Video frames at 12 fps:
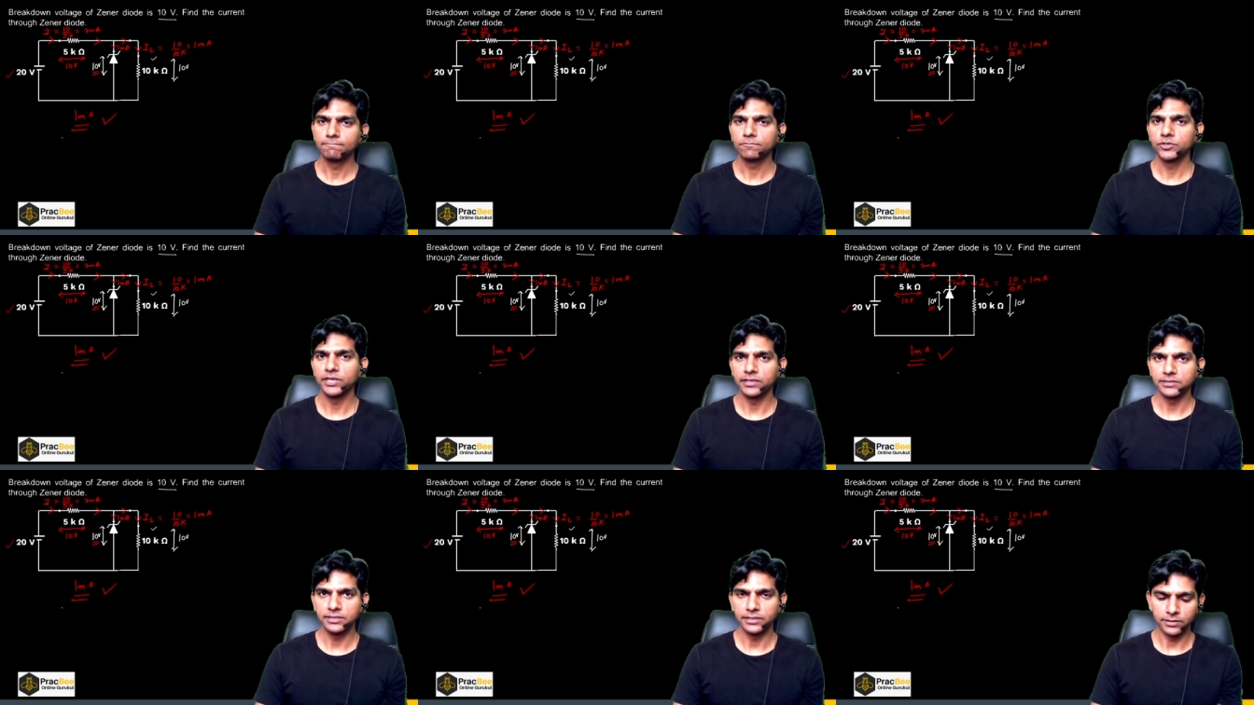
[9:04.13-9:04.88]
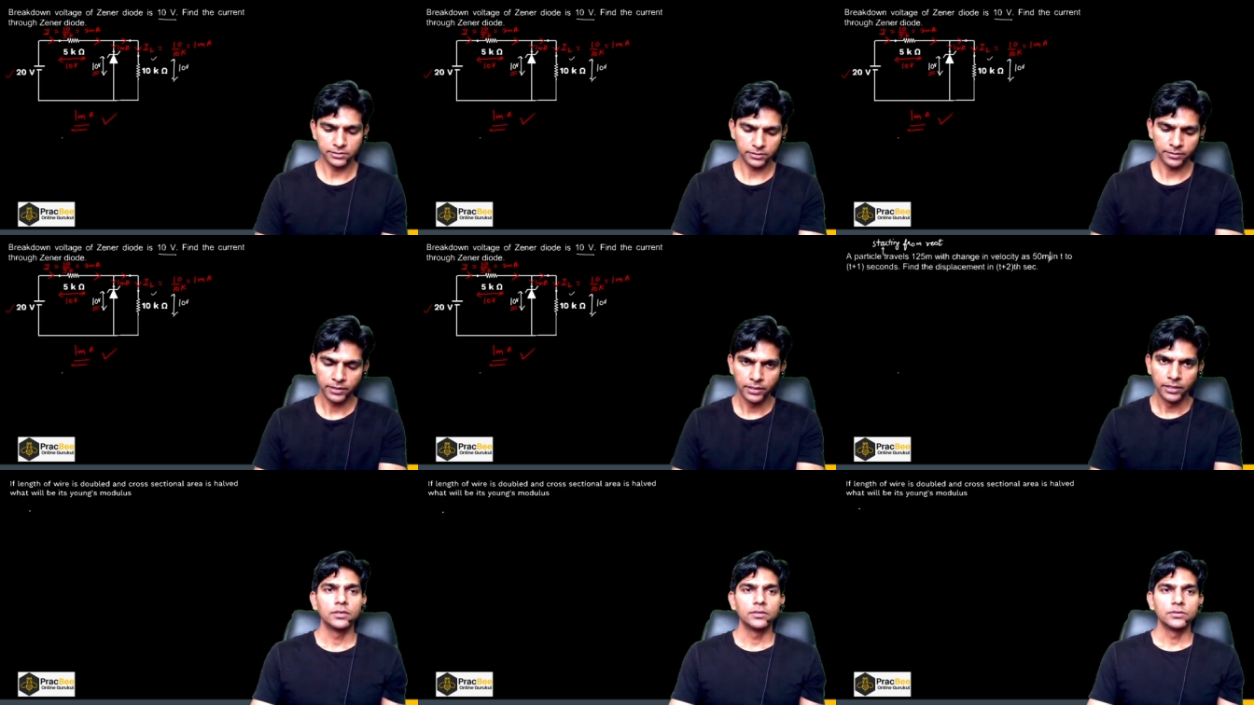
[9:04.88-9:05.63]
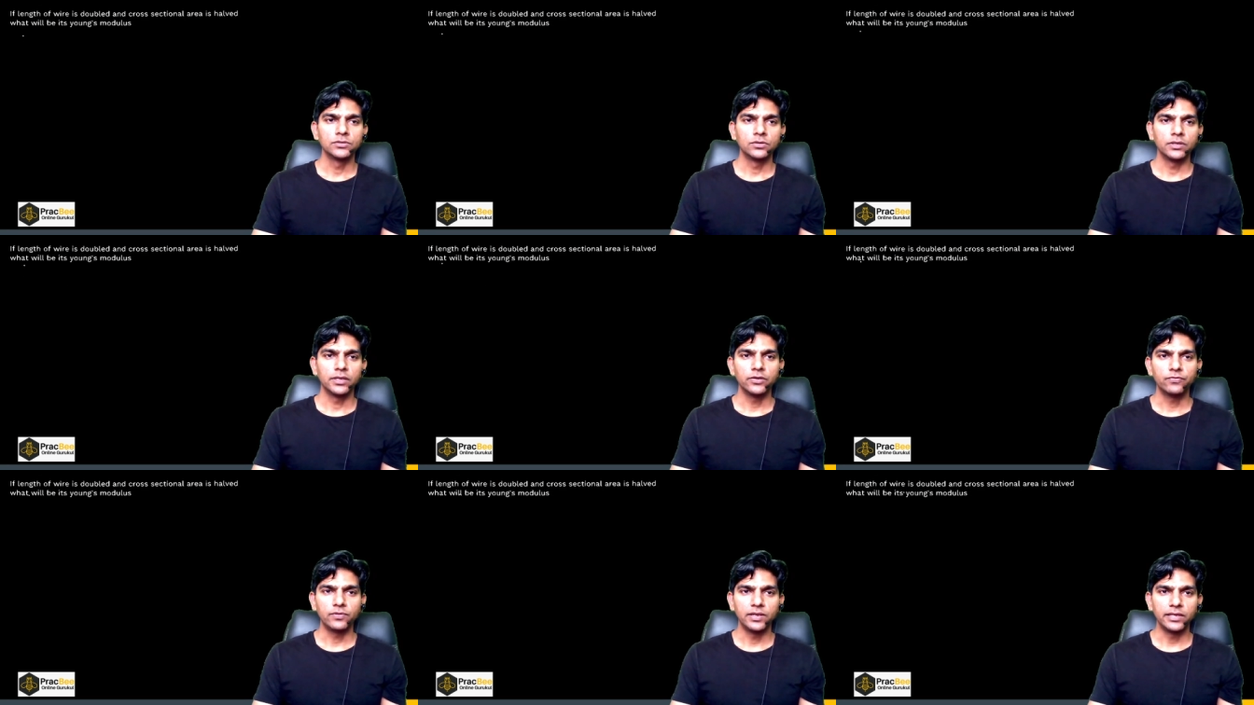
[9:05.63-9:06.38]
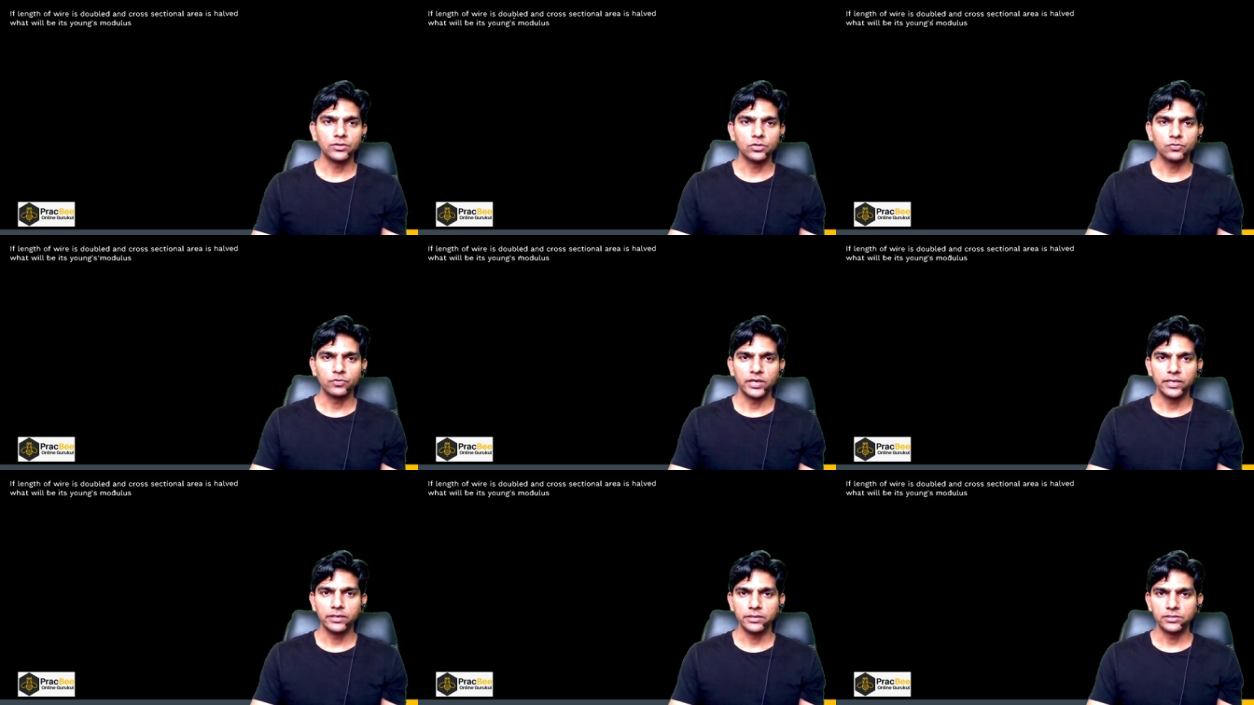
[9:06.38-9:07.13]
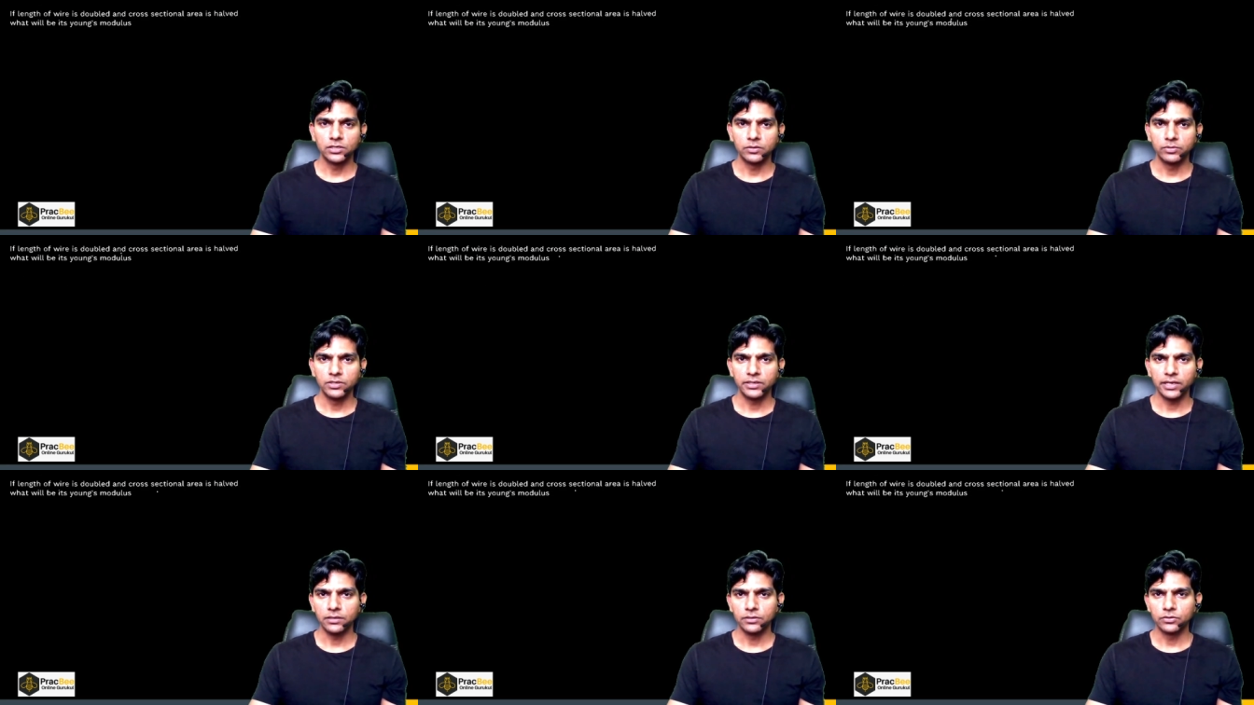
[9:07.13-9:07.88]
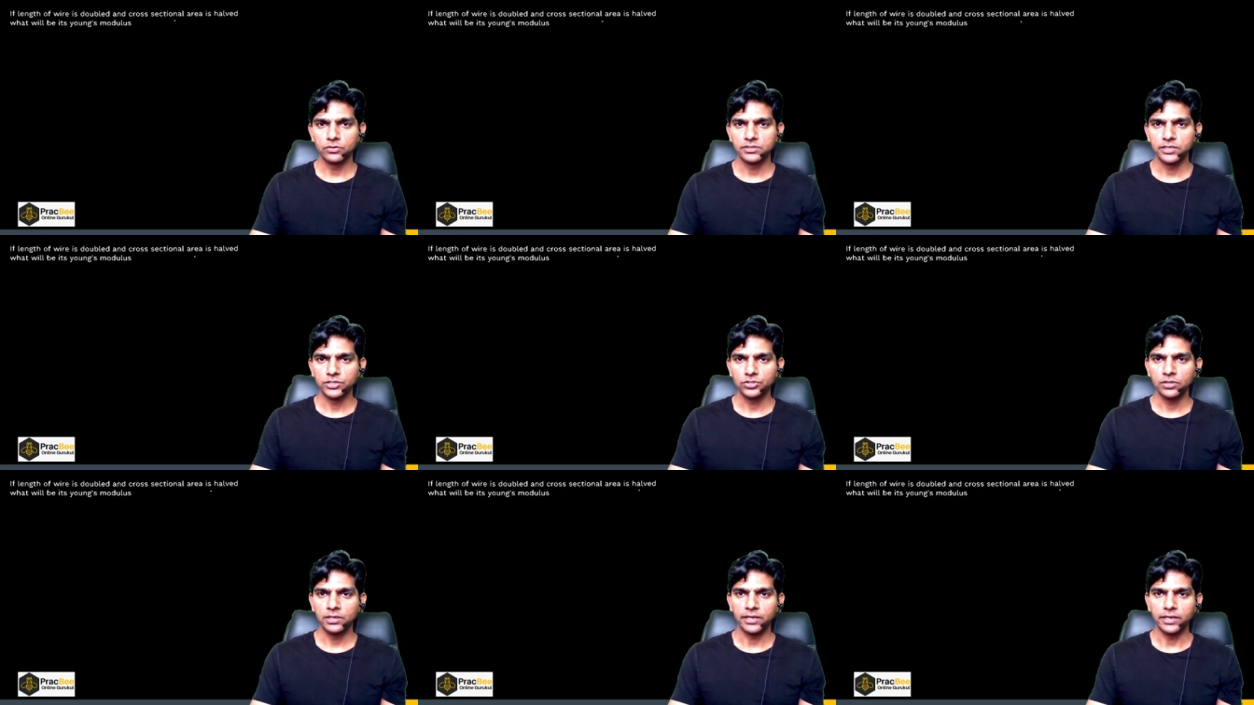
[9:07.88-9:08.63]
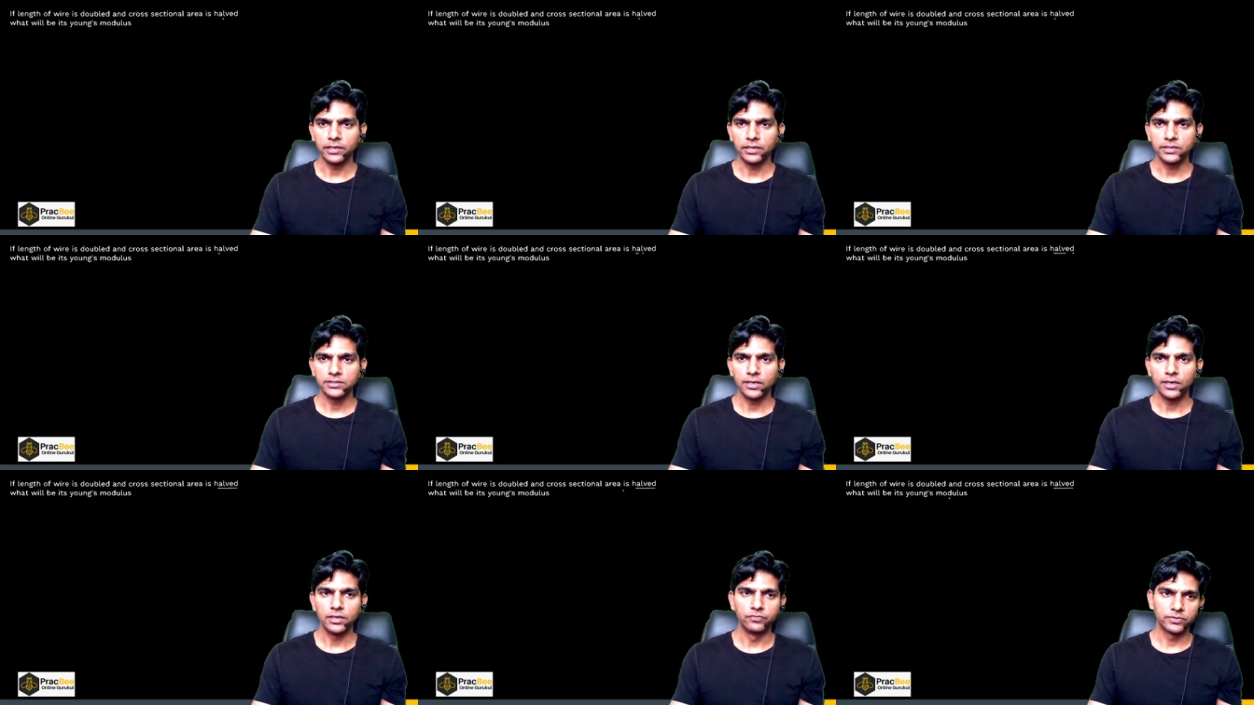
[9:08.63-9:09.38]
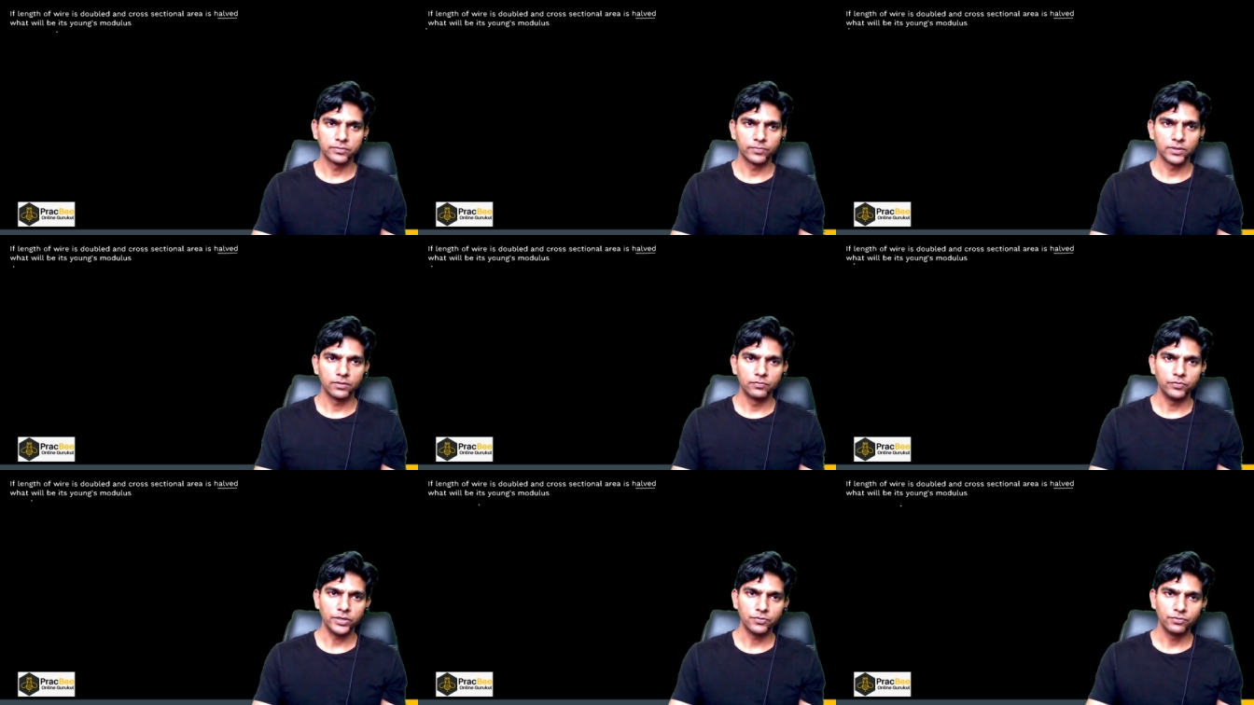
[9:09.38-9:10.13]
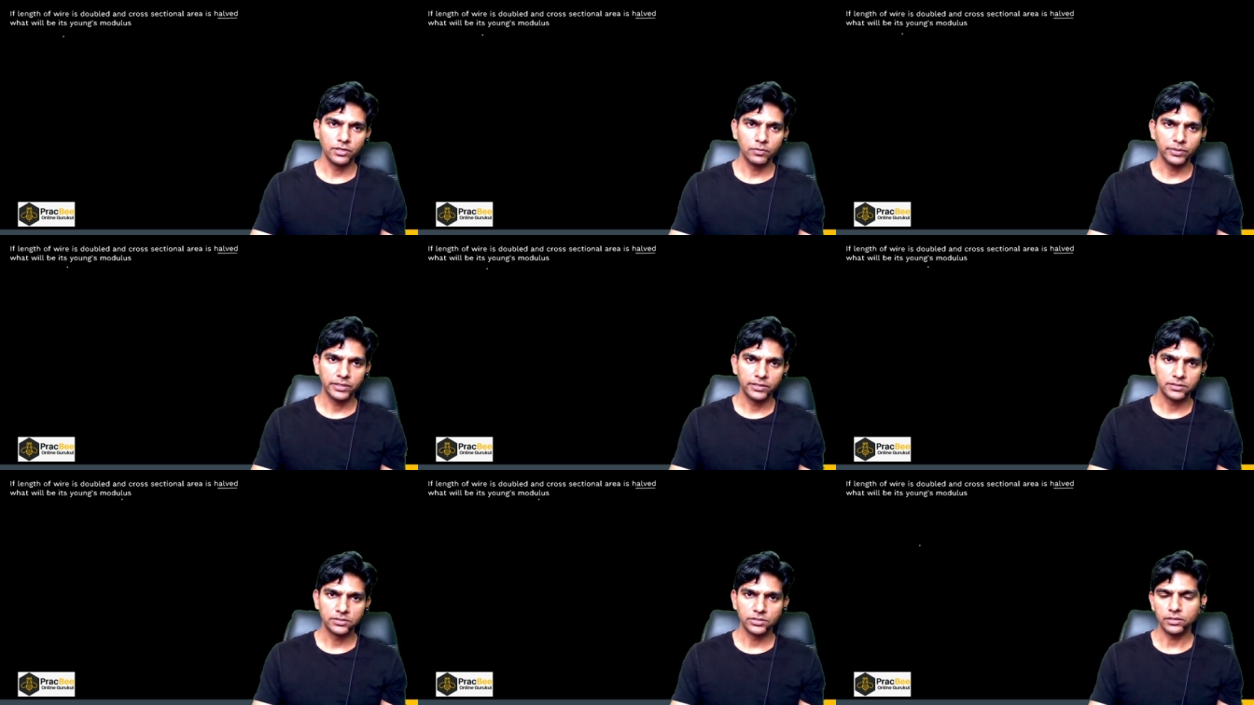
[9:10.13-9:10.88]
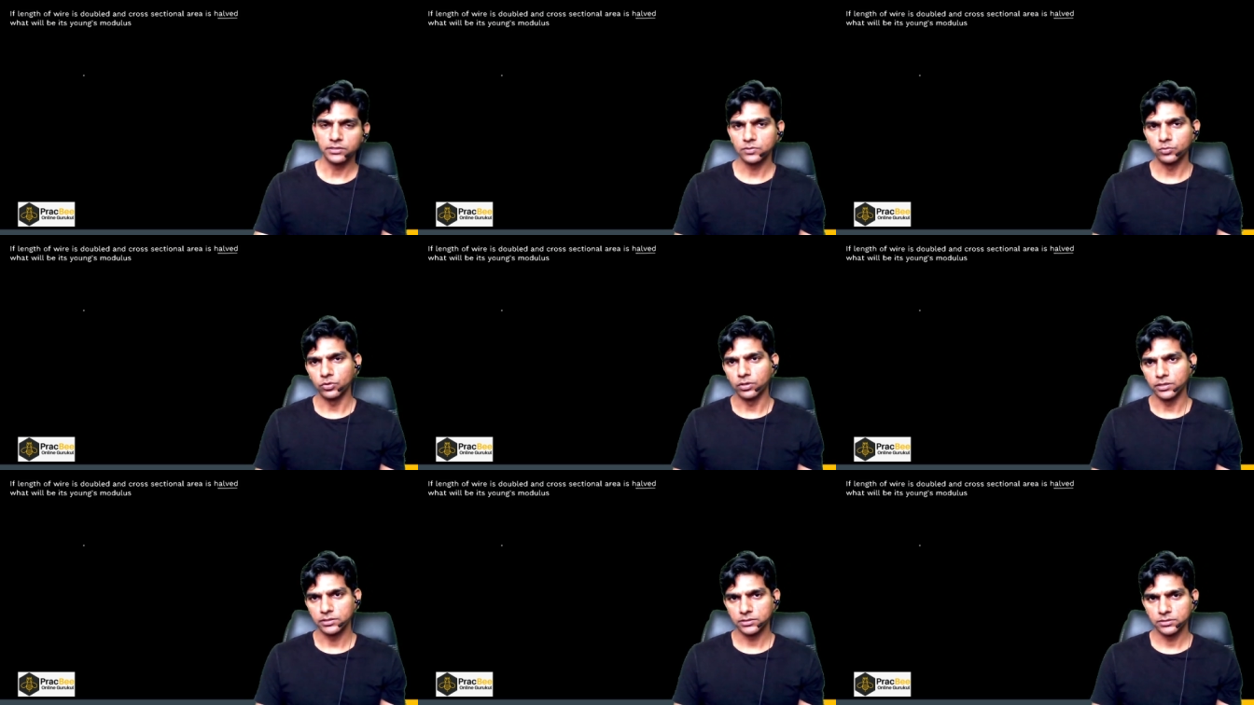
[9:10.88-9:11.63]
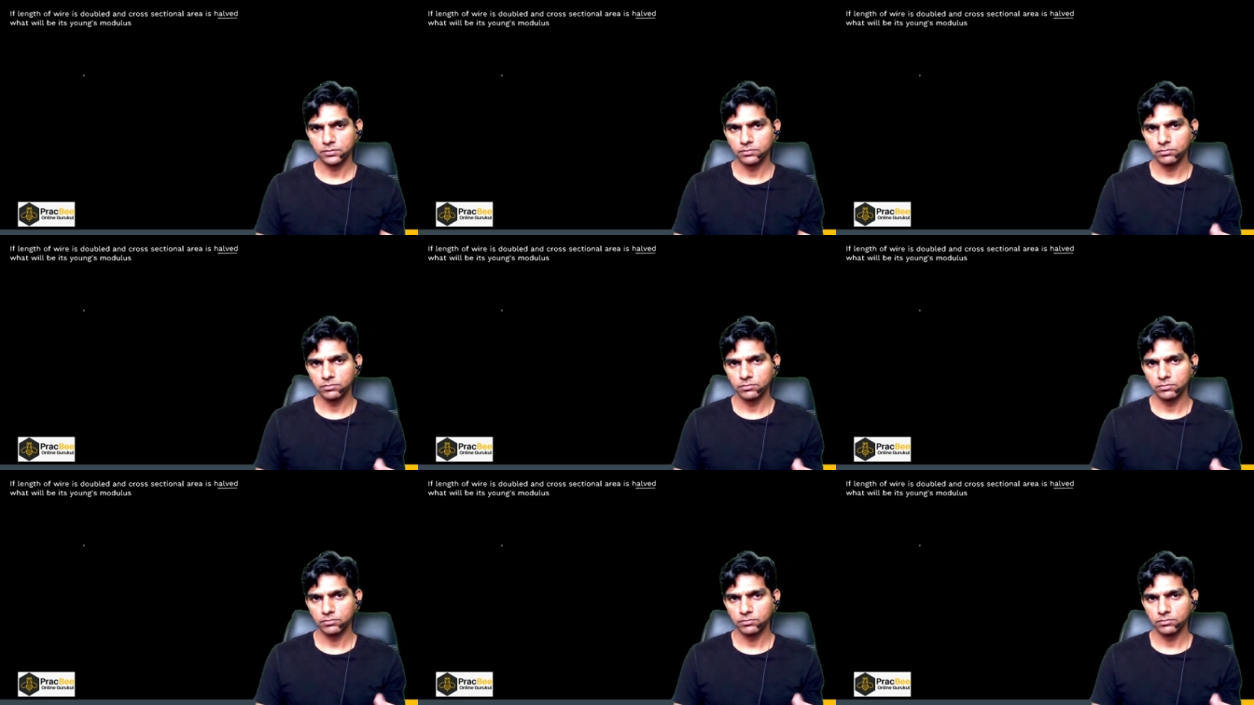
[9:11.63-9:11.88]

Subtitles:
So that is the answer. So if length of wire is doubled and cross-sectional area is halved, what will be its Young's modulus?